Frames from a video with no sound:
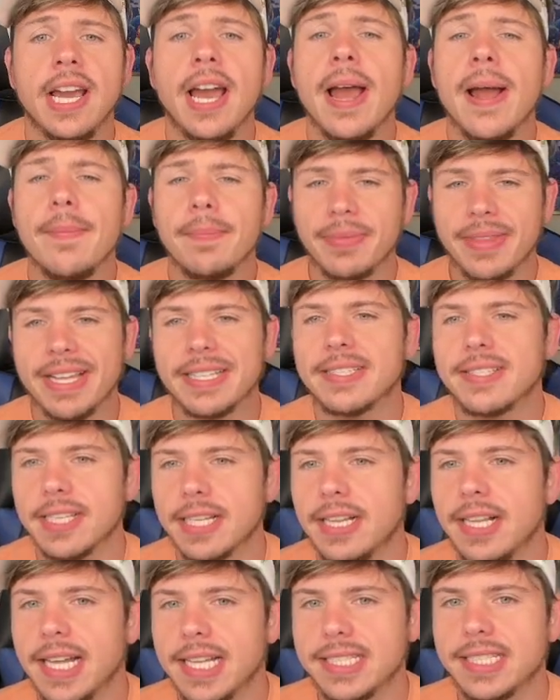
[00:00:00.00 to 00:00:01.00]
That's the
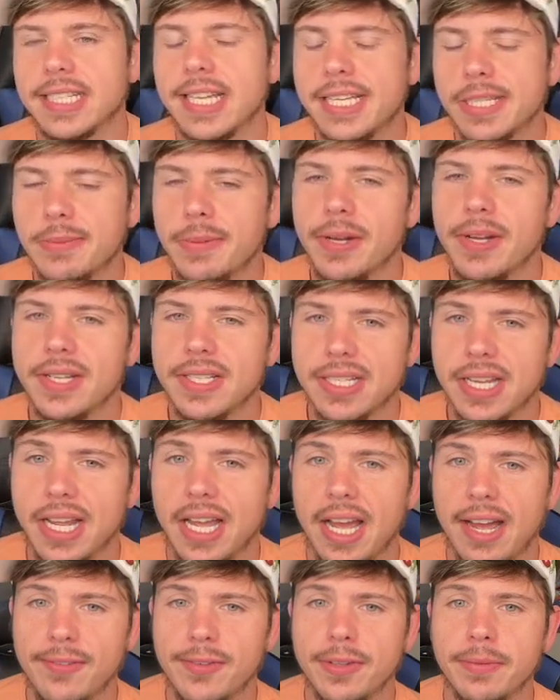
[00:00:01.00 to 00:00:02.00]
classic experience I have
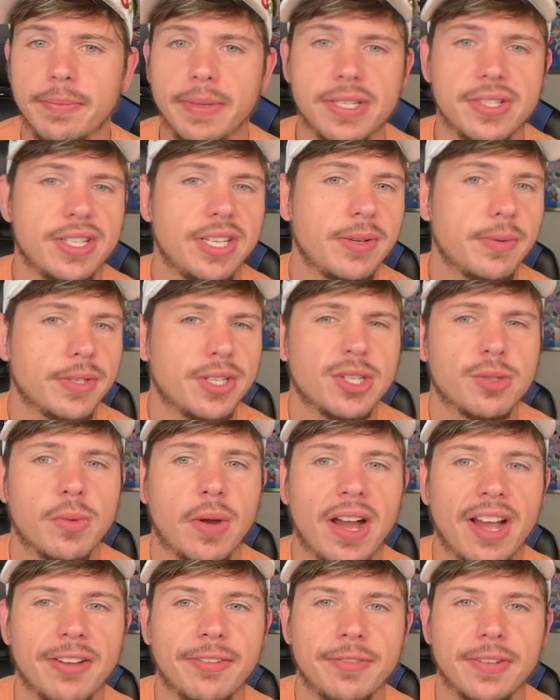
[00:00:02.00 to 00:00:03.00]
with Misty, which is why I
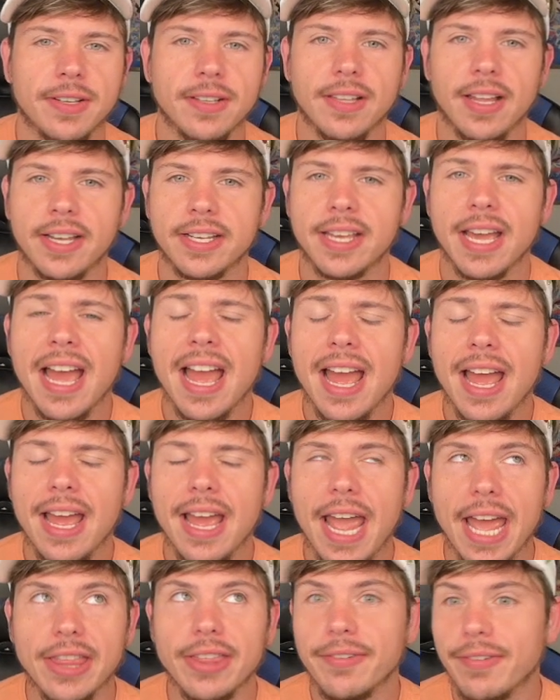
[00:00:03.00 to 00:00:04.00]
feel like, and
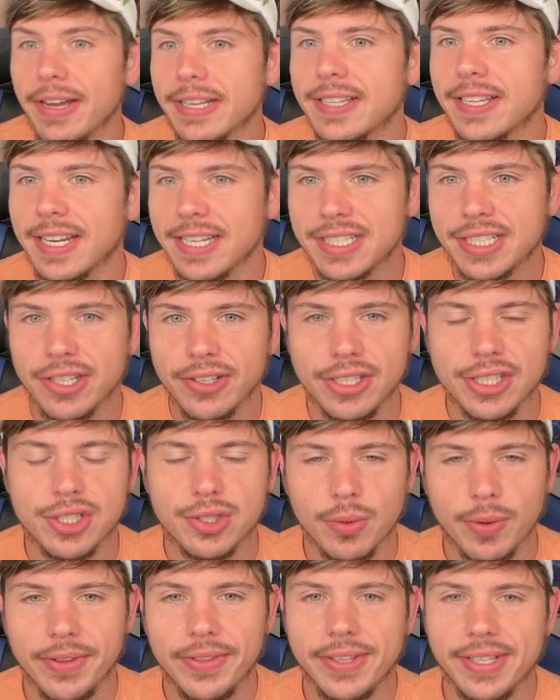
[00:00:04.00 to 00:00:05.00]
the fact that I still enjoyed
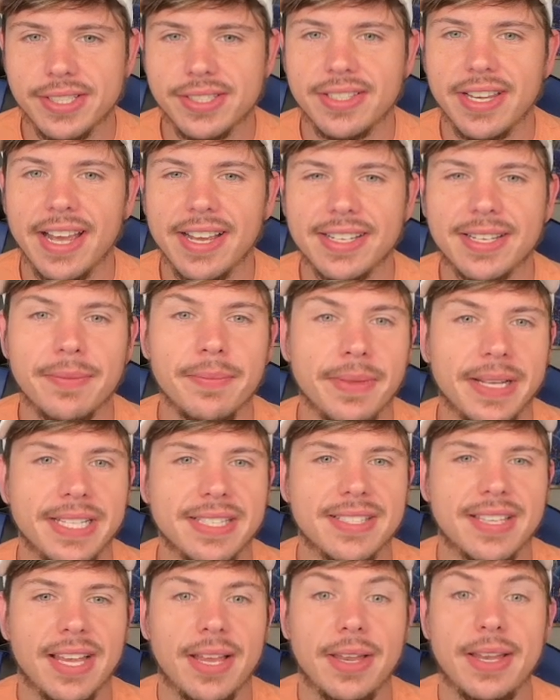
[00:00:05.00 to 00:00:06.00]
this deck means
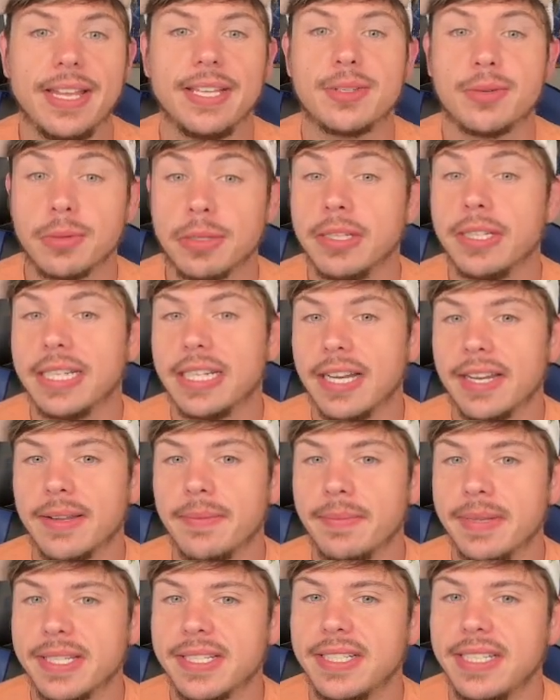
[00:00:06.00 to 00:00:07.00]
that it's really not a
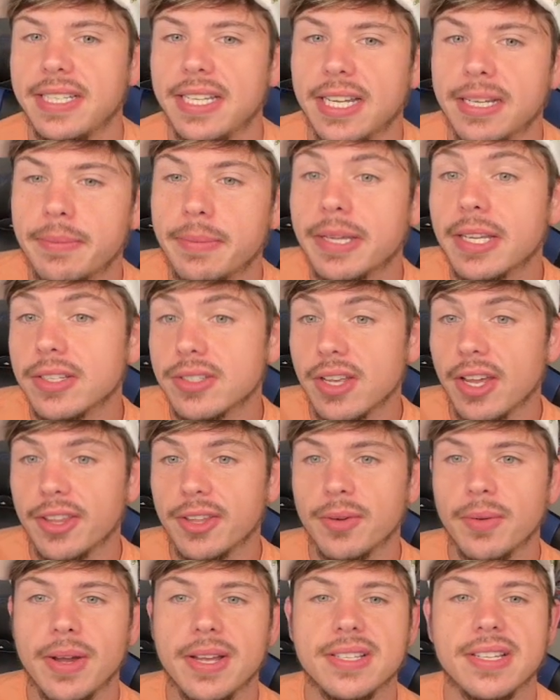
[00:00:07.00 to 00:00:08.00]
Misty deck, because
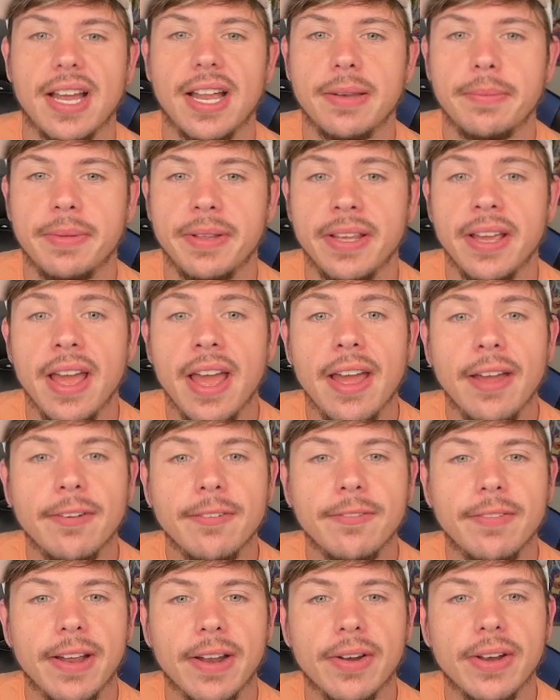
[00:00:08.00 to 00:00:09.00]
otherwise I'd be
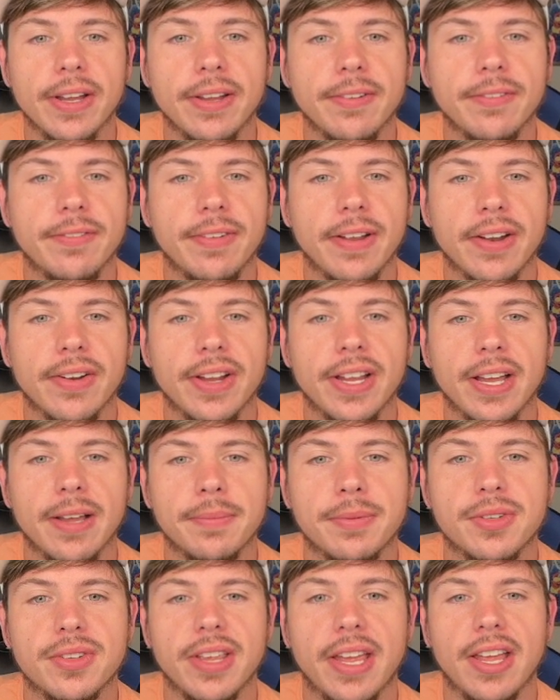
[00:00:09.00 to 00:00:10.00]
very, very
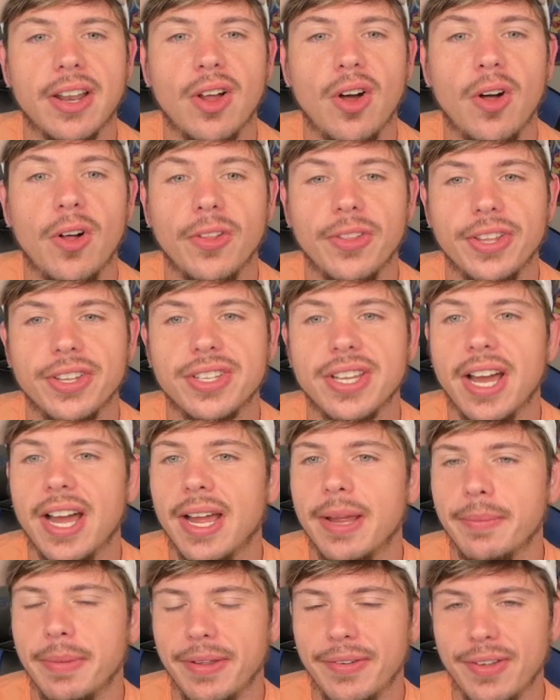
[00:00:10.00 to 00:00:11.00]
upset all the time
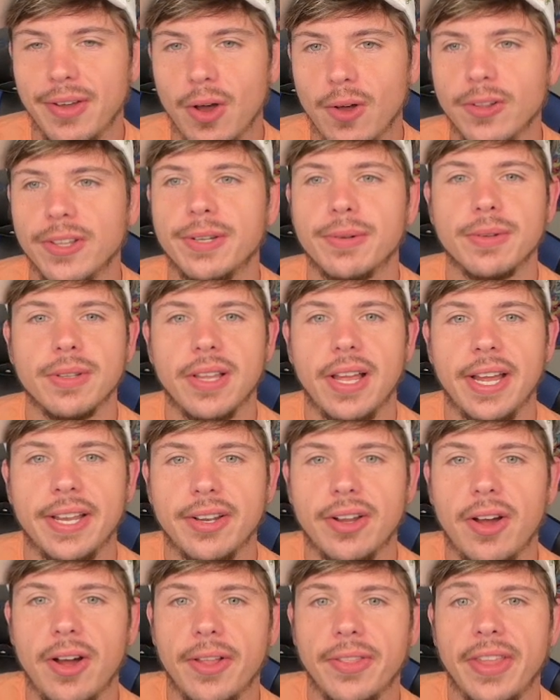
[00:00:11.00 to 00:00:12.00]
if it only relied
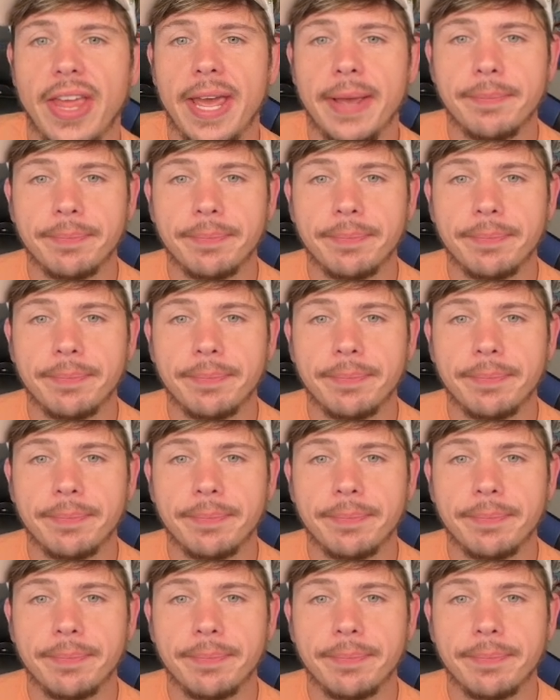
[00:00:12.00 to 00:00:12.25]
on that.